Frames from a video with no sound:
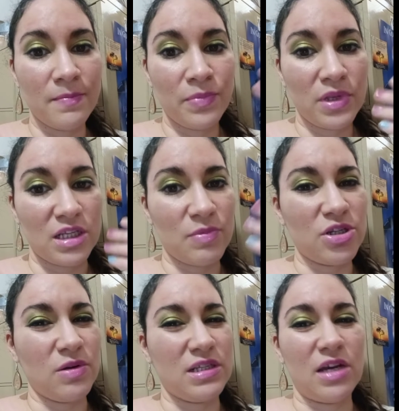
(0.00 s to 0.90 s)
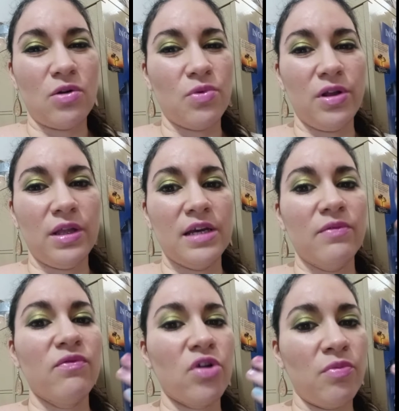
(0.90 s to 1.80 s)
It actually just made
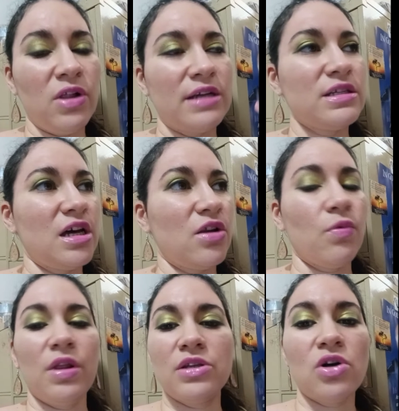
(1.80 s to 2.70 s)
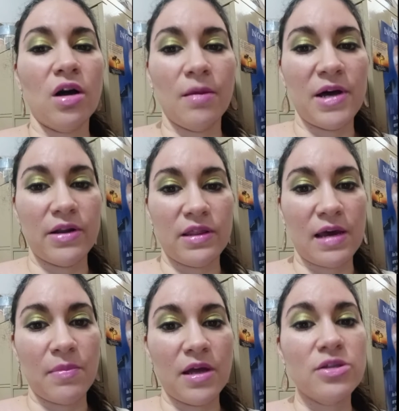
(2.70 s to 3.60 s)
its way to its new home in North
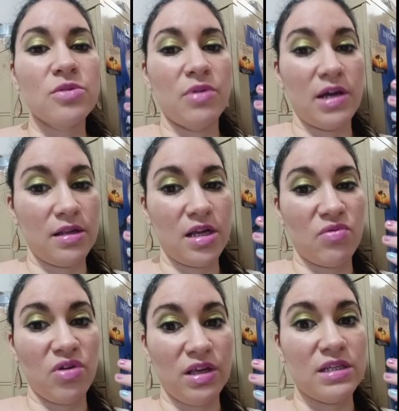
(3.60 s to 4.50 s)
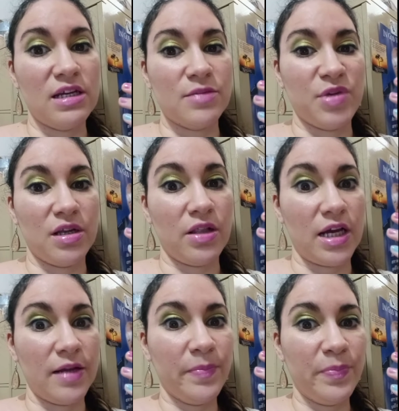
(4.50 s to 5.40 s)
Carolina just a couple, just
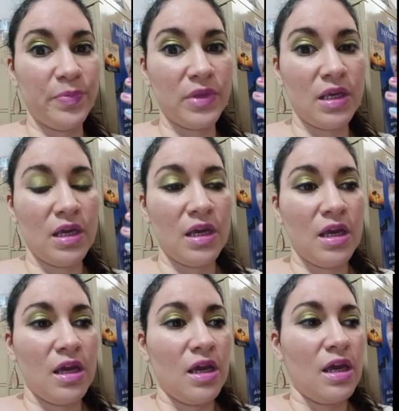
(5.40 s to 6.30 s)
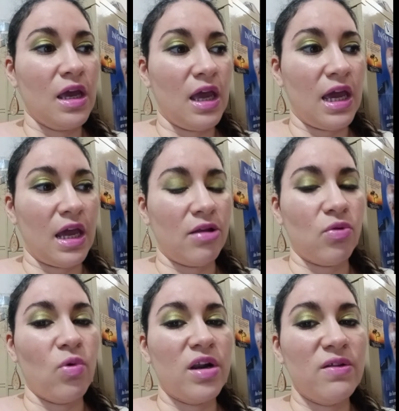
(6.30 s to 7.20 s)
like I said, a couple weeks ago.
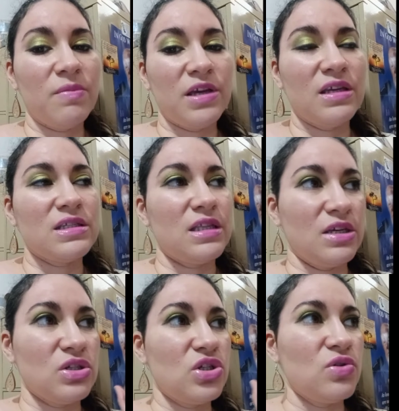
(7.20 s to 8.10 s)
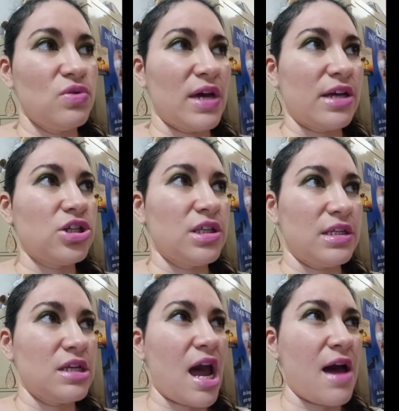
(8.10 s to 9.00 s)
And um, the collector
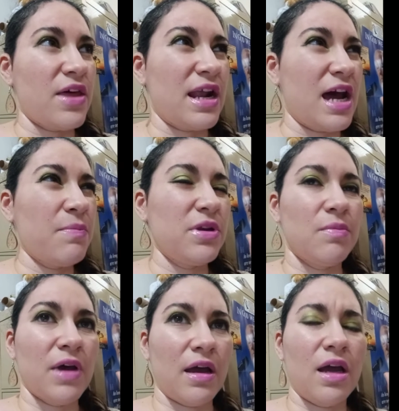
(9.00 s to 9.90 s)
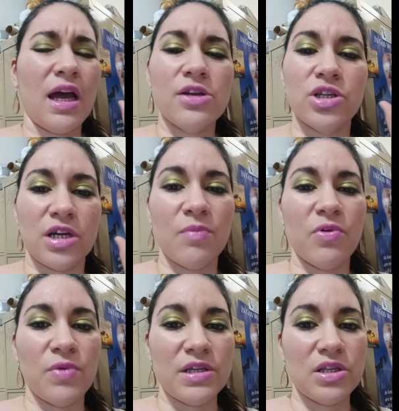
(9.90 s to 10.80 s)
that um, bought the piece from
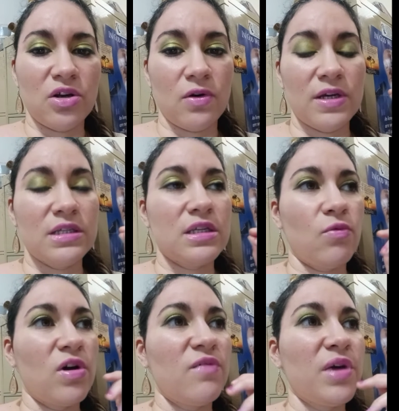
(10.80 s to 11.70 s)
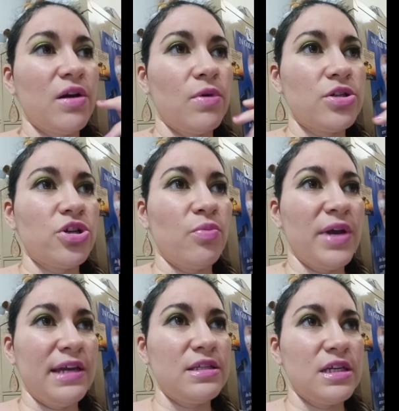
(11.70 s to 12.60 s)
me, she messaged me
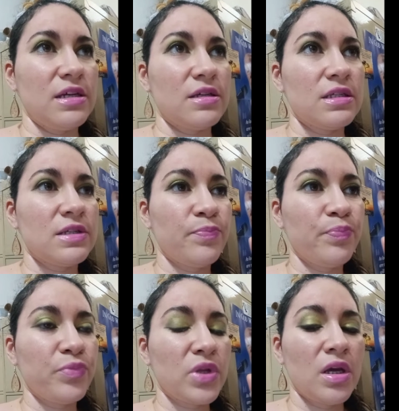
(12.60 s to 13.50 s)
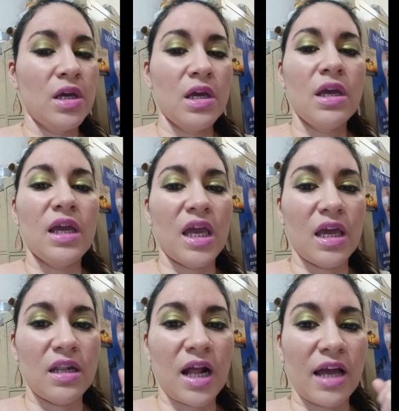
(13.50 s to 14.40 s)
privately and she had mentioned that
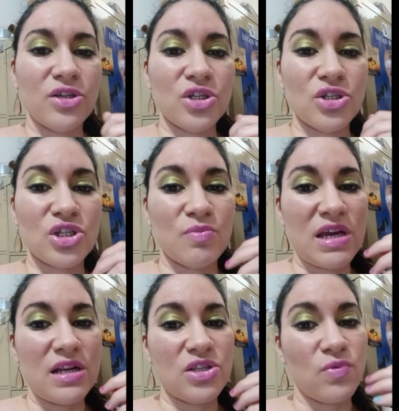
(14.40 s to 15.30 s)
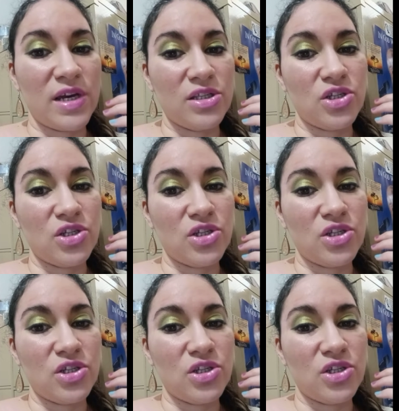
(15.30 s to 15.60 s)
it was um,